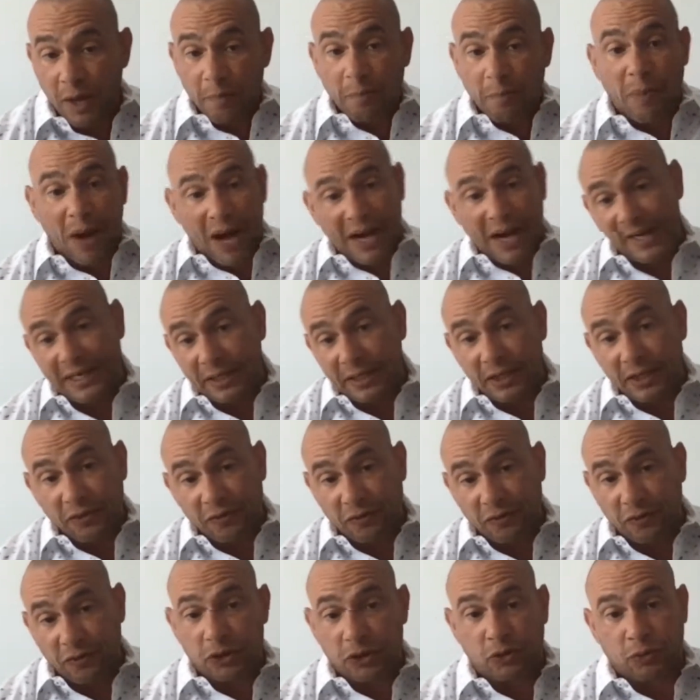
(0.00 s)
buying in the
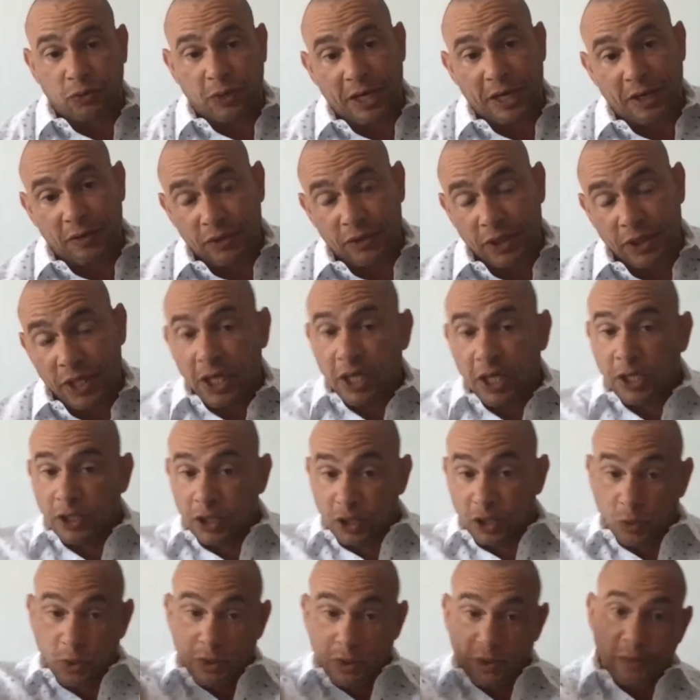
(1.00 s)
first round
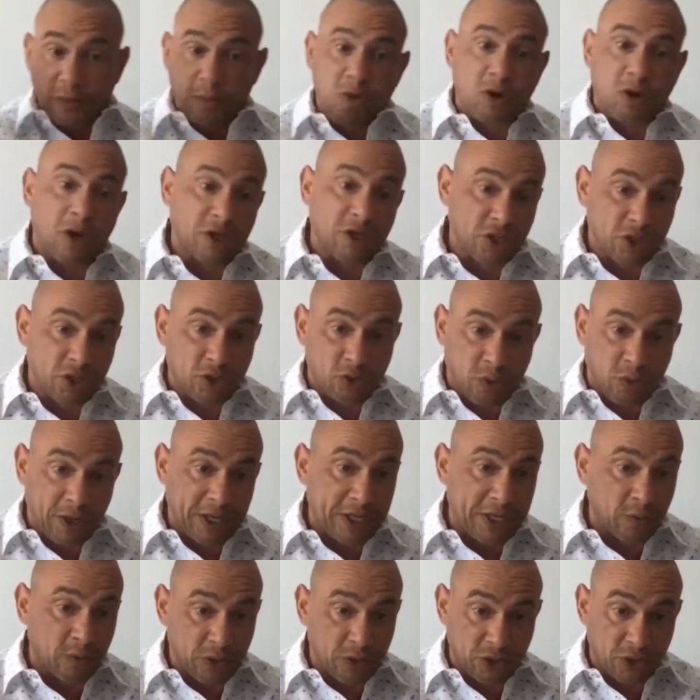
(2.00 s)
to when the project's
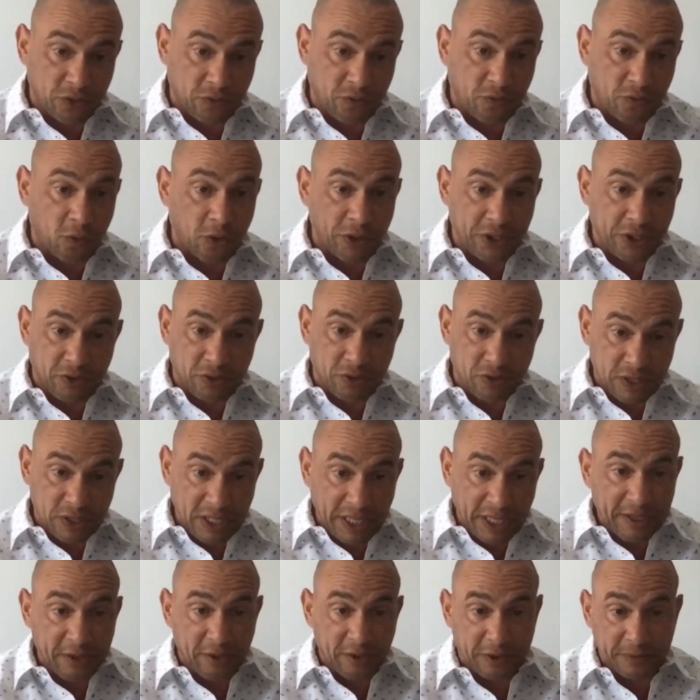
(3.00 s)
ready, which is 4 years
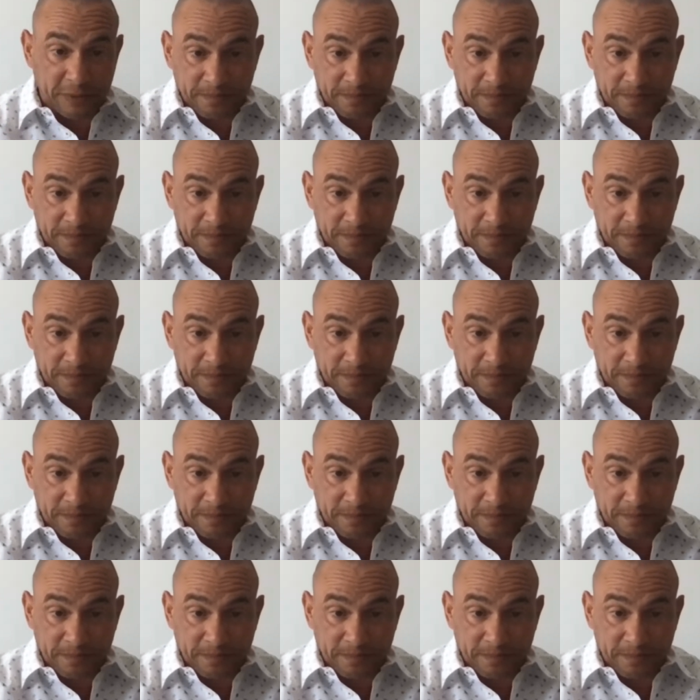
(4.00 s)
later.